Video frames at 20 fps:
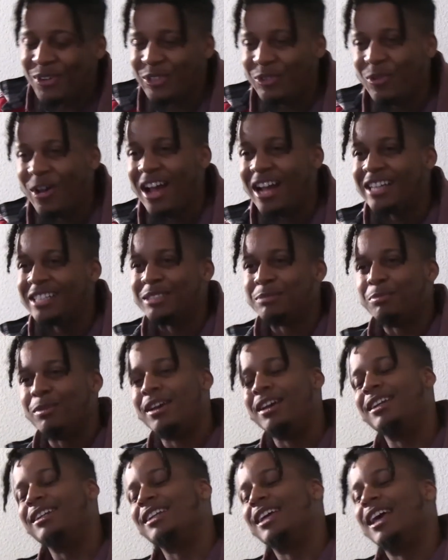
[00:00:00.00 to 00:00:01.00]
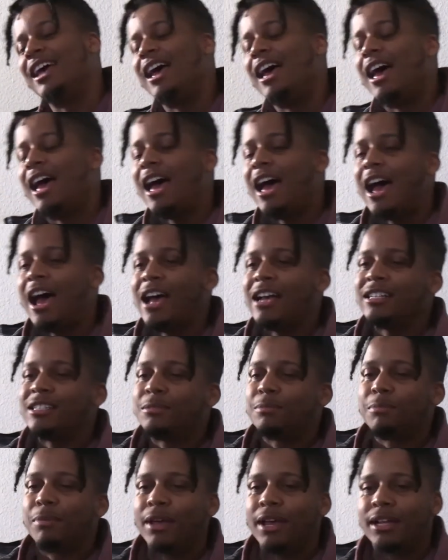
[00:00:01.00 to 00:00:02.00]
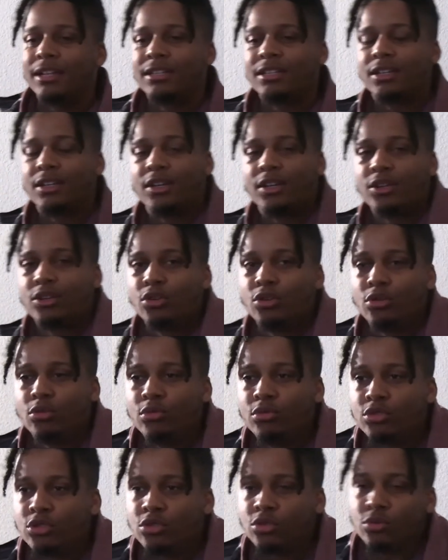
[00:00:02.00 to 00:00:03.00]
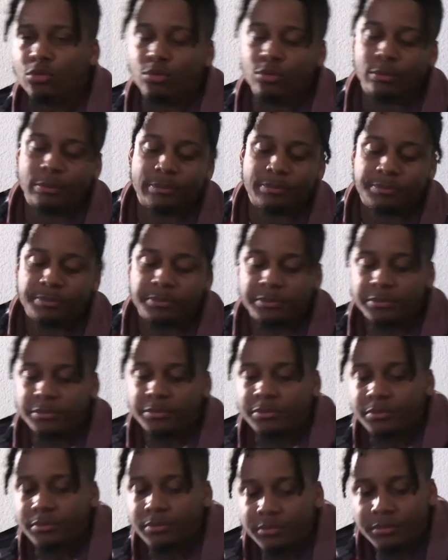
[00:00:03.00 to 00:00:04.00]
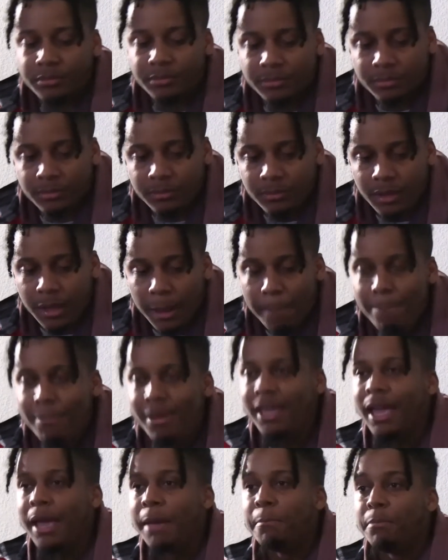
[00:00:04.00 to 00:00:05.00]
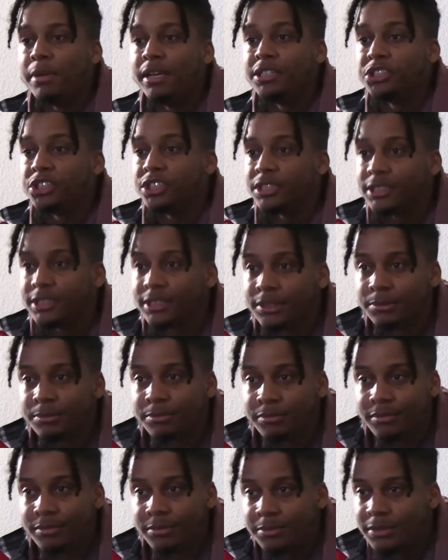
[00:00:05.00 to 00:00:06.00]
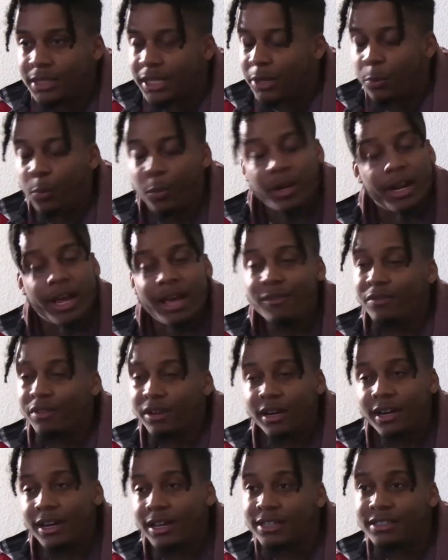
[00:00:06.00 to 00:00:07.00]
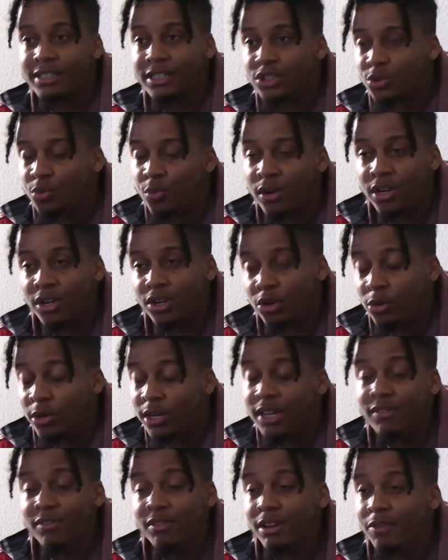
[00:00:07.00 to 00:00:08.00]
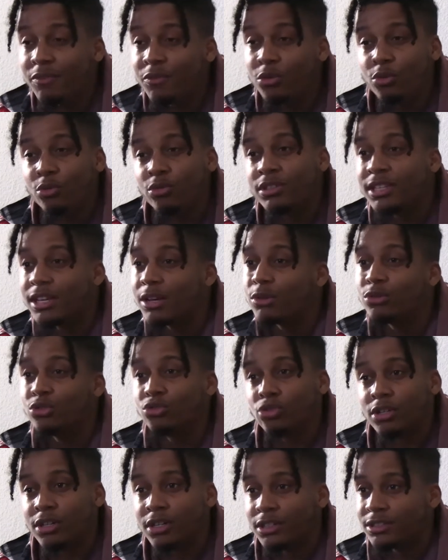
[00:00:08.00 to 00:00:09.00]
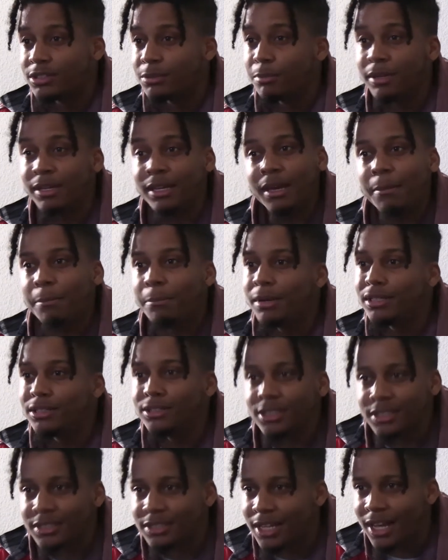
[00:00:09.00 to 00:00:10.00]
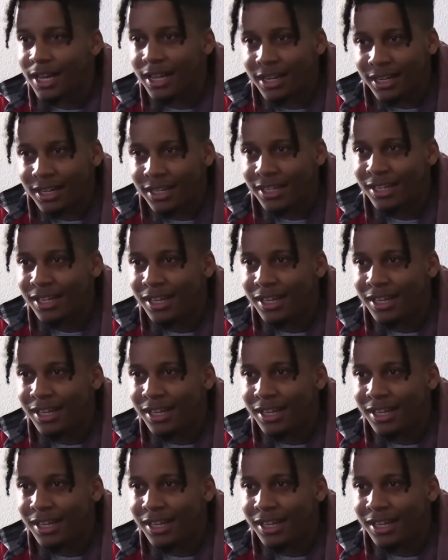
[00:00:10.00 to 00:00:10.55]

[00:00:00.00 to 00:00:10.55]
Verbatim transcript: But do I expect? Yeah. I expect you to be ambitious. And whatever it is that you want to do, even if you sell drugs, be ambitious at it